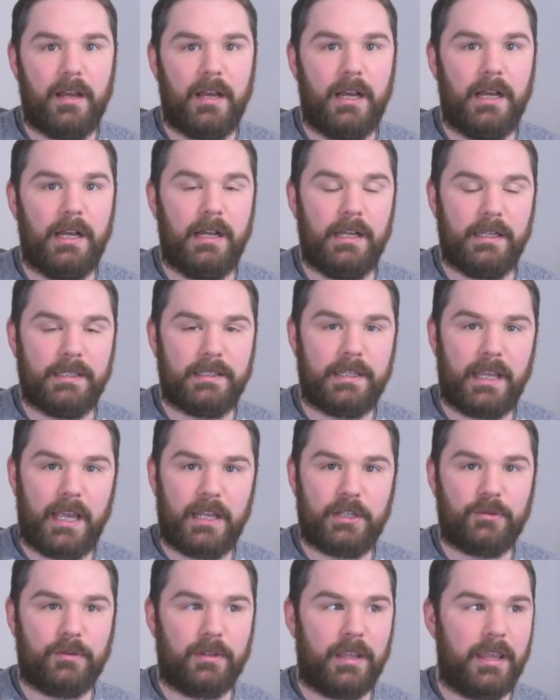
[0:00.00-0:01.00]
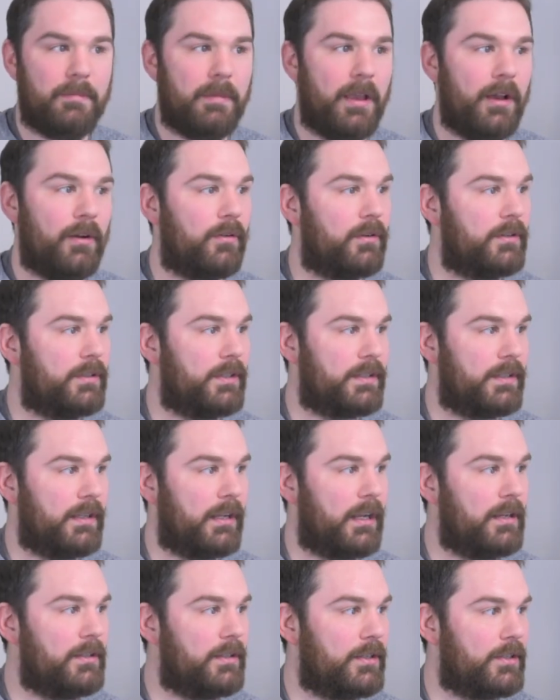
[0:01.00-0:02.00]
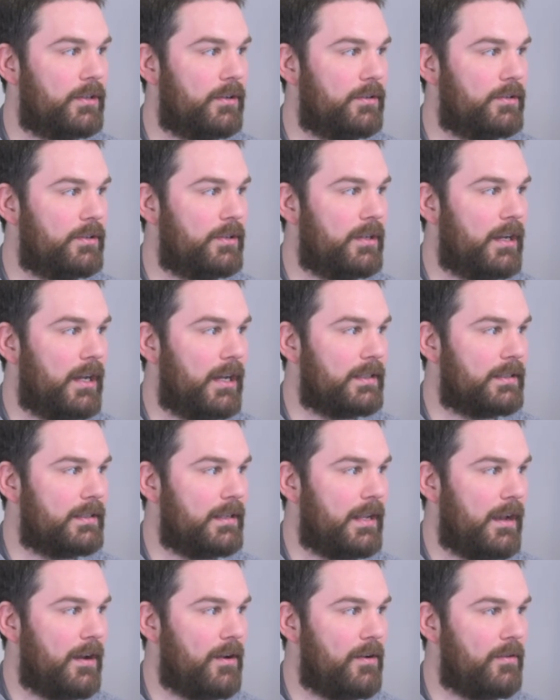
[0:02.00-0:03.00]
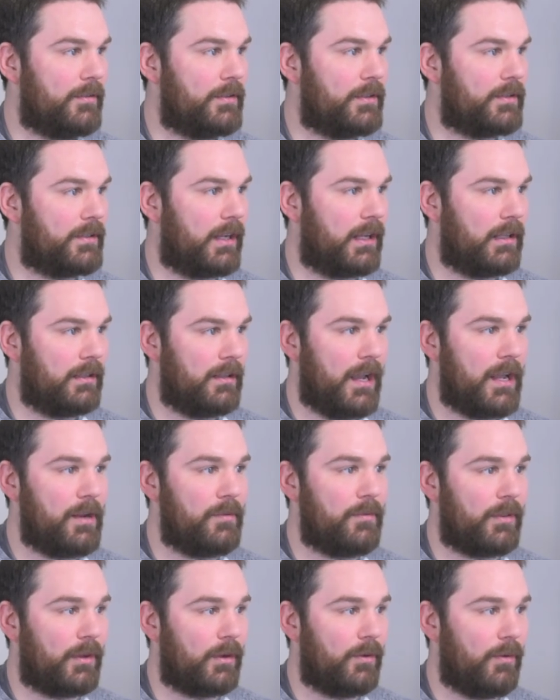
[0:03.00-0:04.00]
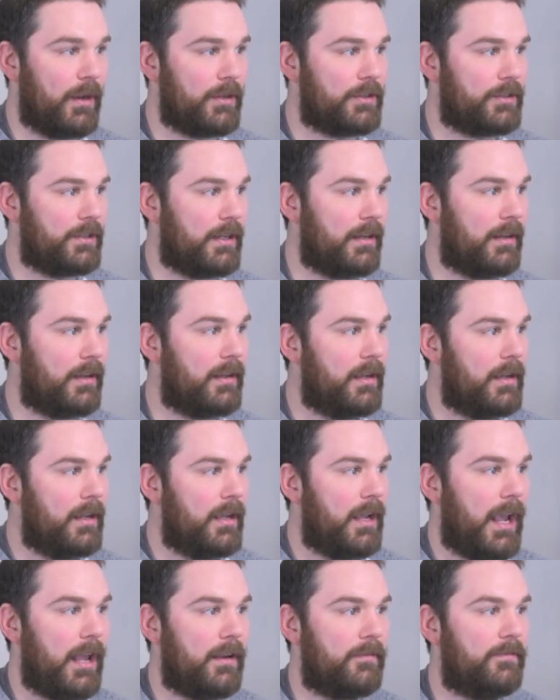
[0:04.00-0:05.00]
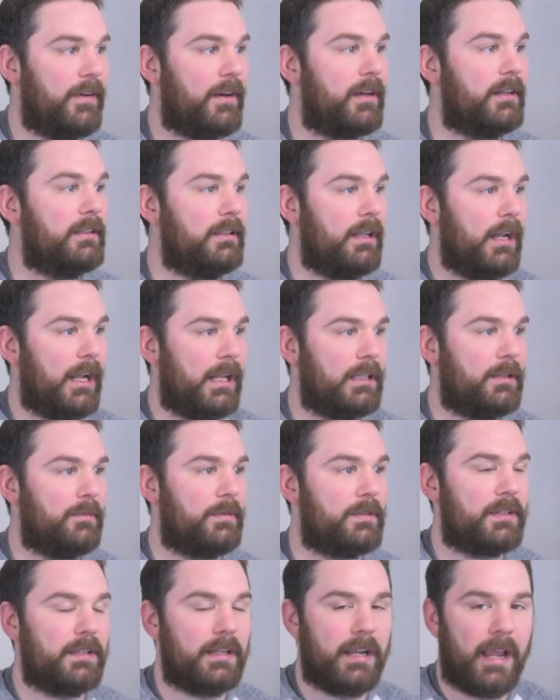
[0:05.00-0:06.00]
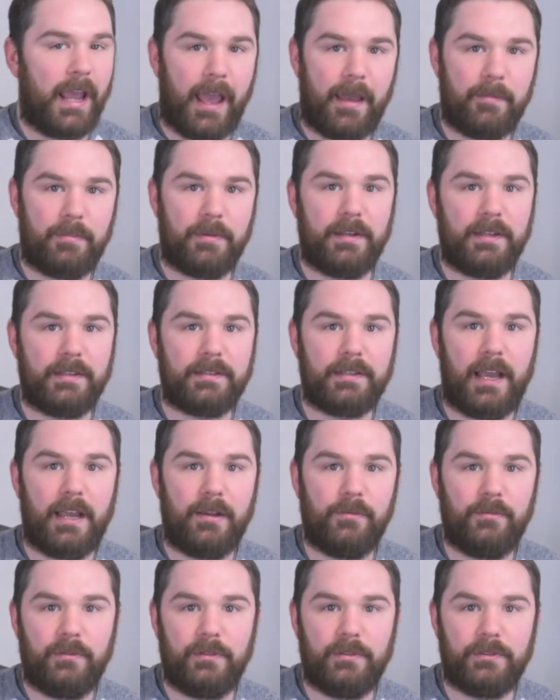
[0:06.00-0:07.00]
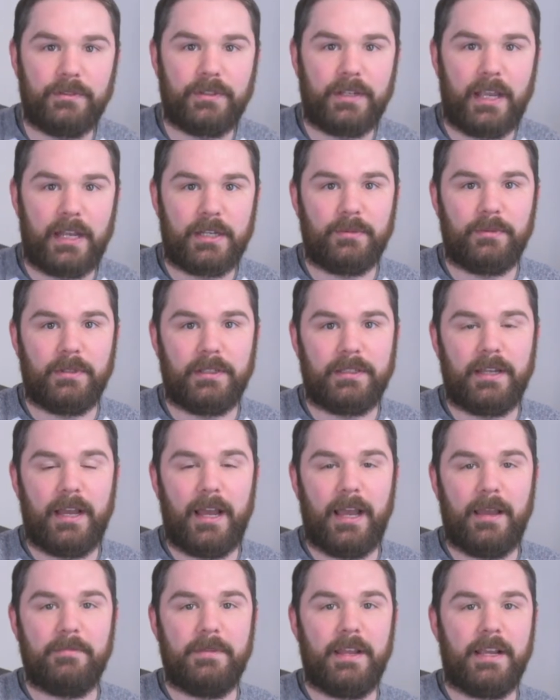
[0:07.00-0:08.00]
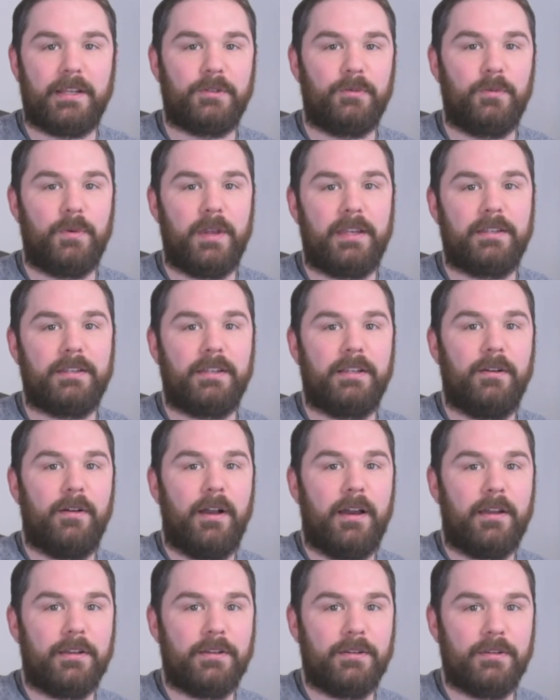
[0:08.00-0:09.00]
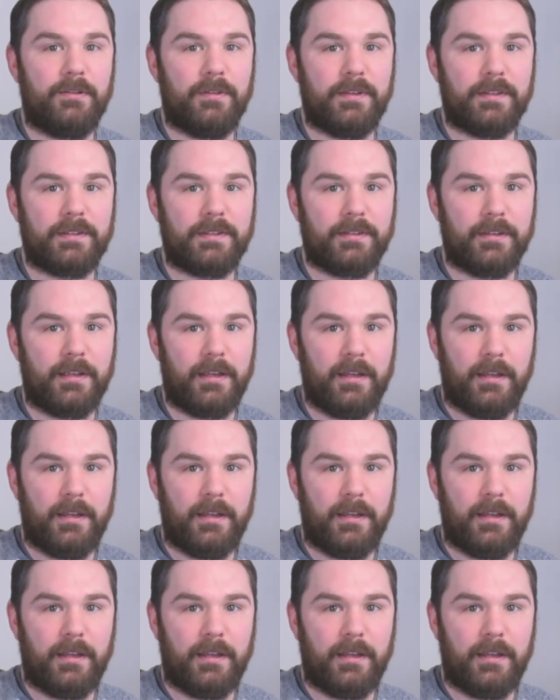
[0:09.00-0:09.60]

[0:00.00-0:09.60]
a scheduling email, or just like I just showed you guys now, just a client with a question. And very likely what's going to happen is I will schedule a time next week to go out and do this.